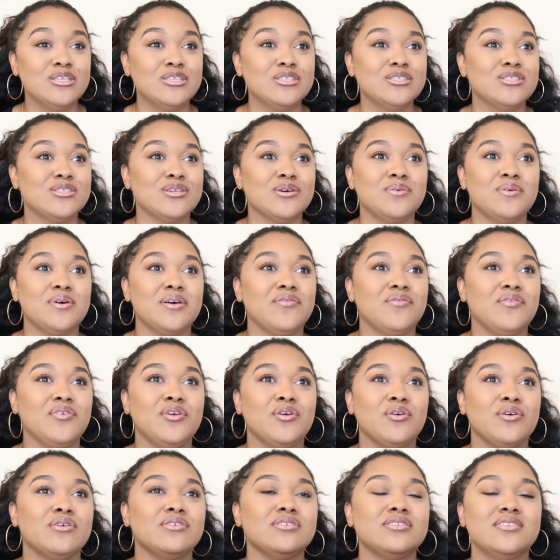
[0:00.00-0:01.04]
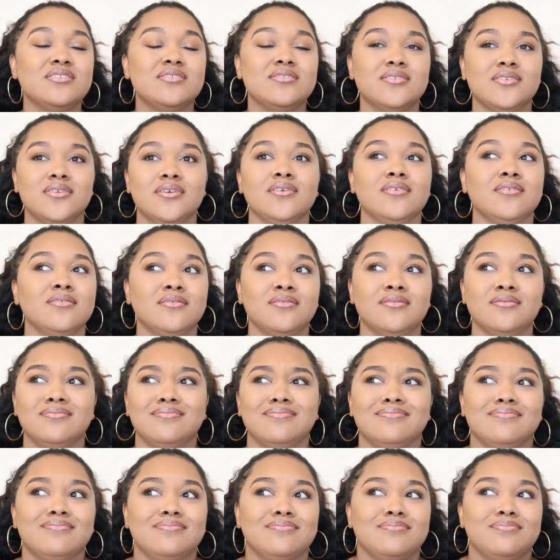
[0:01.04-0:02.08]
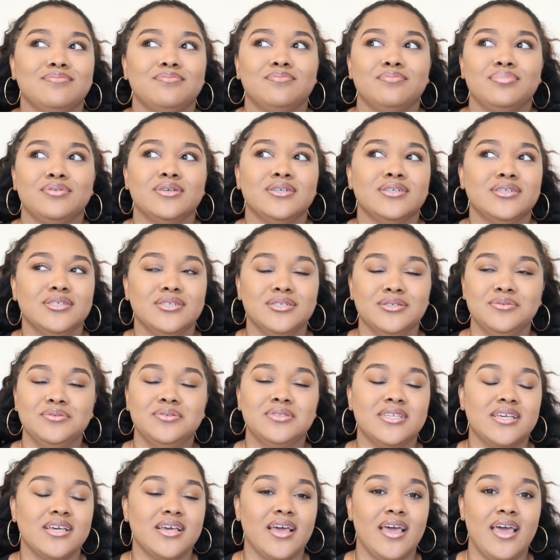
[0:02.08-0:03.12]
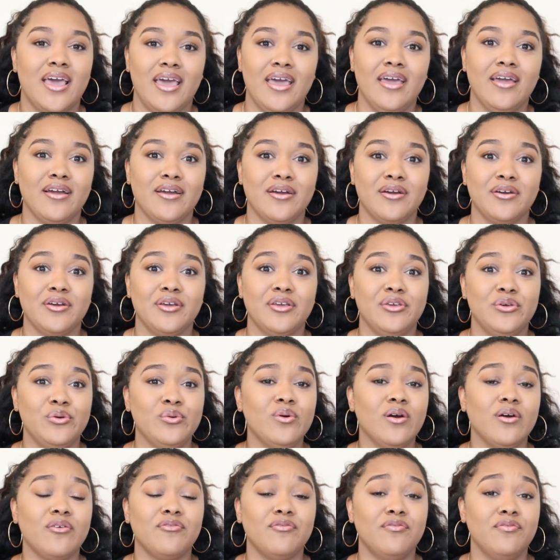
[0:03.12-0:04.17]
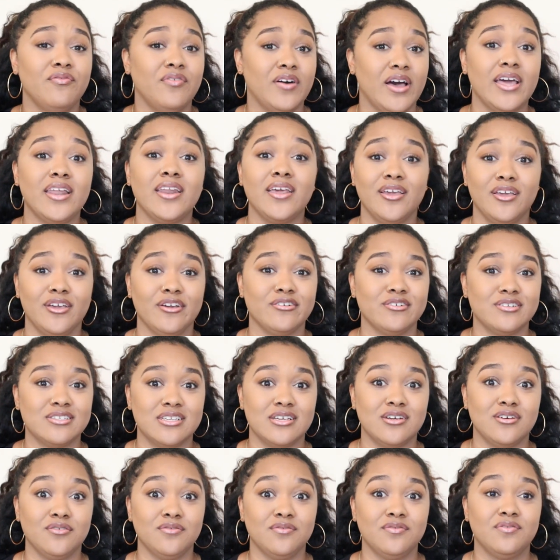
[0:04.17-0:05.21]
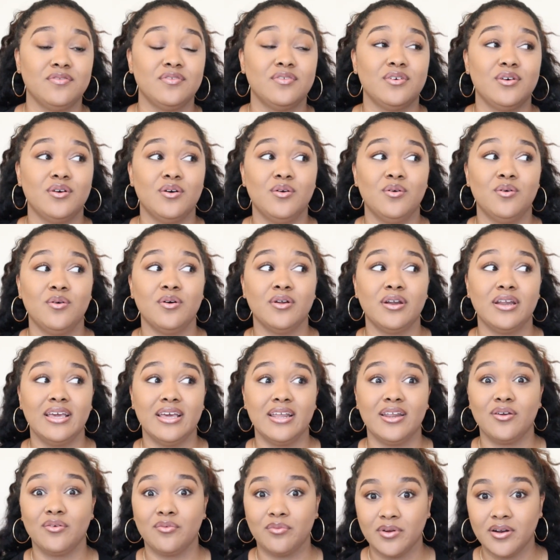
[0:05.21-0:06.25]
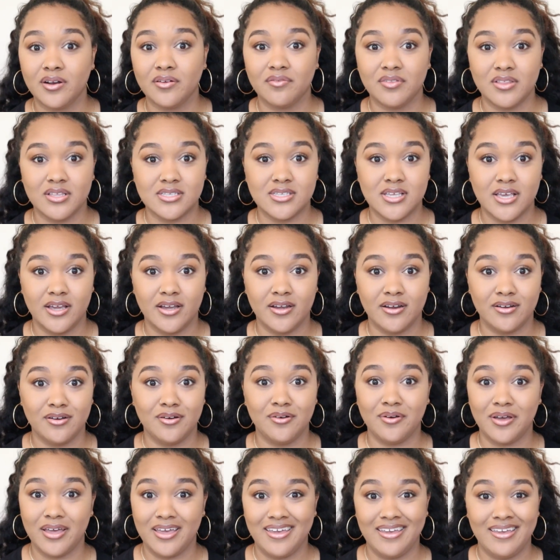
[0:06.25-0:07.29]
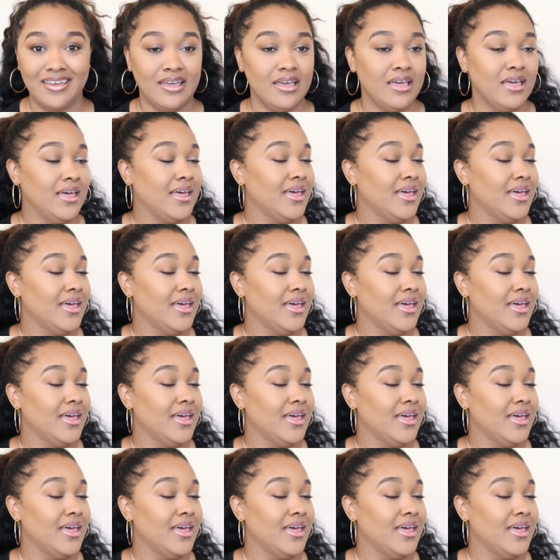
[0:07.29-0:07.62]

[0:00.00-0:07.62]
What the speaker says: So if you're still producing hair, you are fighting yourself on getting rid of this hair, okay?